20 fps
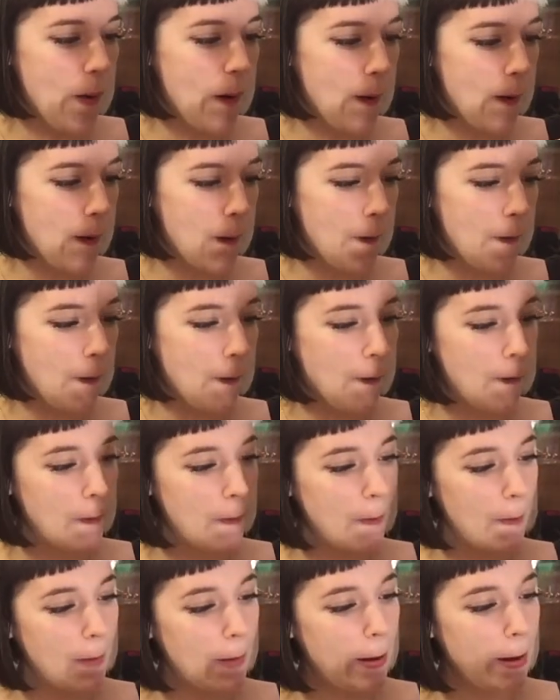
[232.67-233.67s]
Oh,
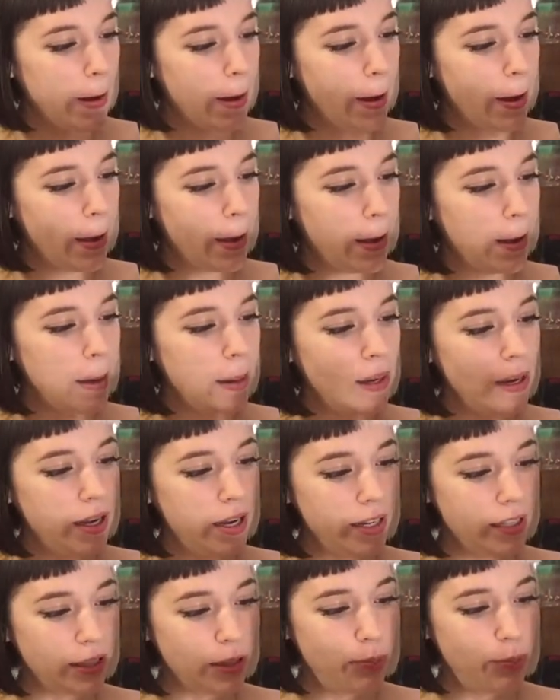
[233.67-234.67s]

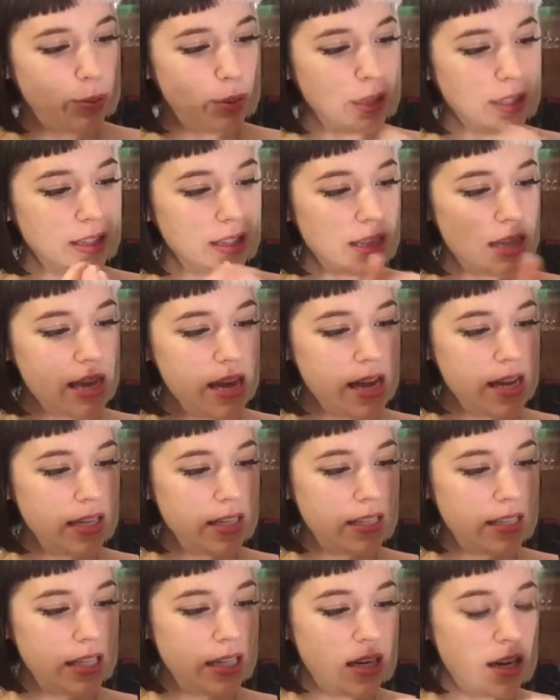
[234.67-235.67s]
I could put
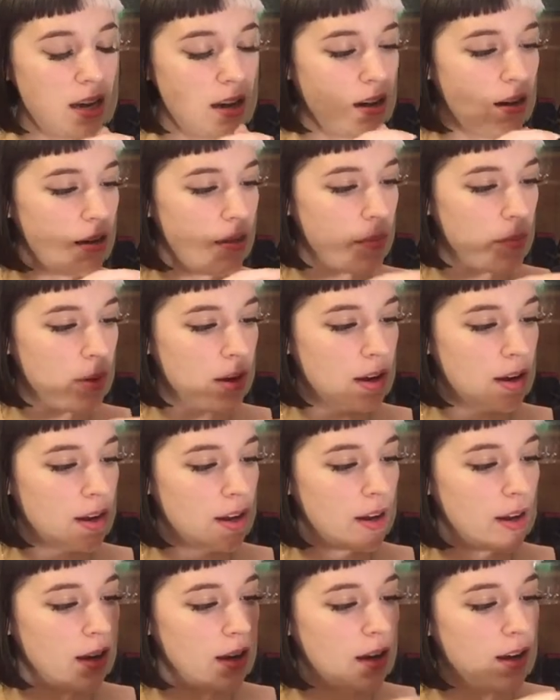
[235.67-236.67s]
things in him.
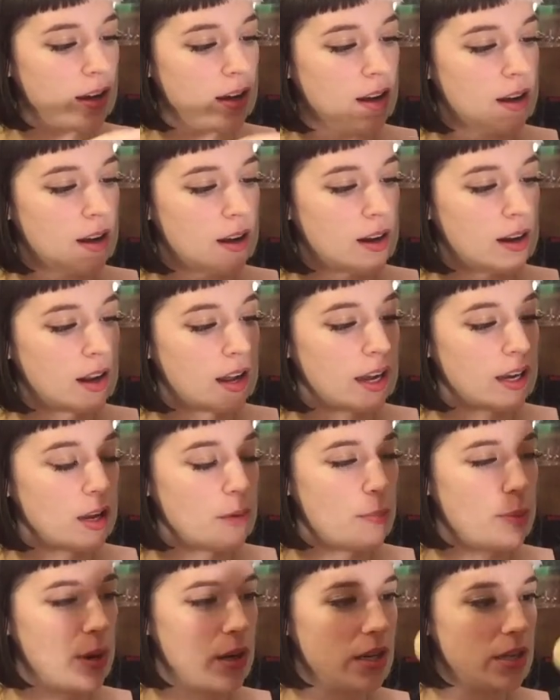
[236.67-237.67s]
I
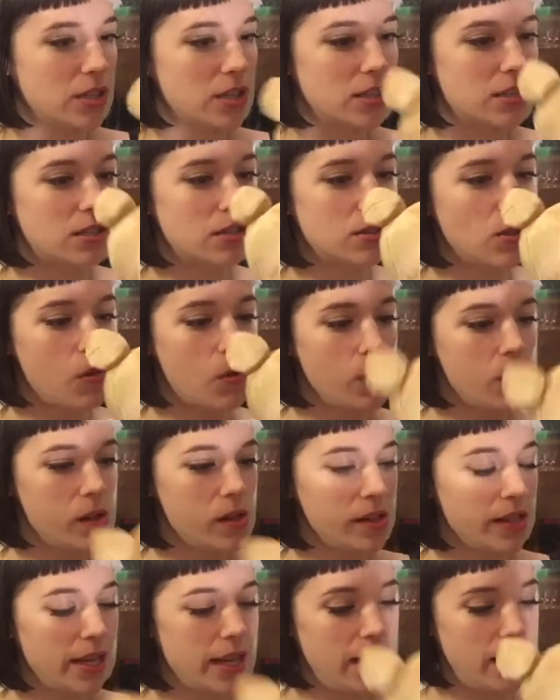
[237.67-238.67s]
could put a
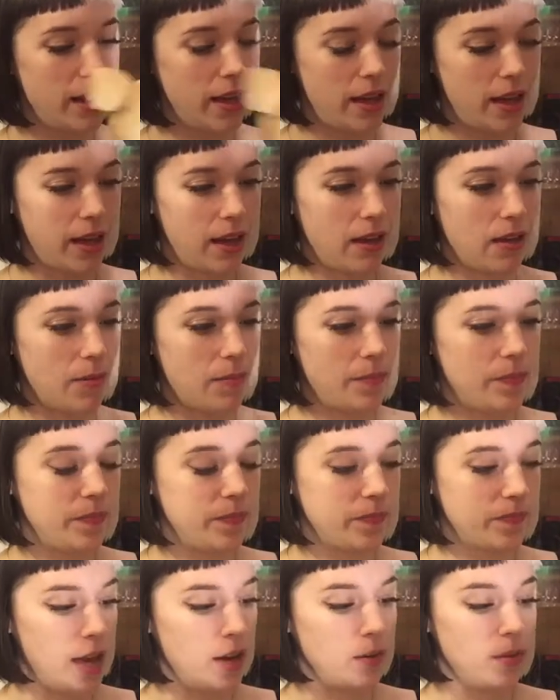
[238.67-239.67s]
soul in him.
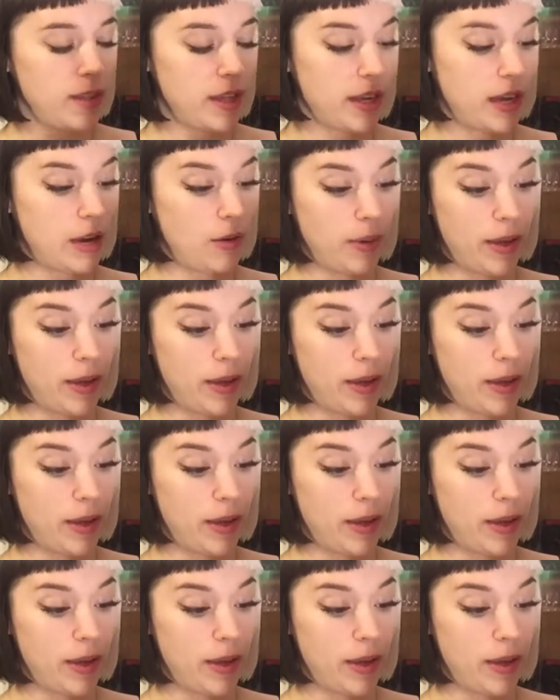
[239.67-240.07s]
I don't think I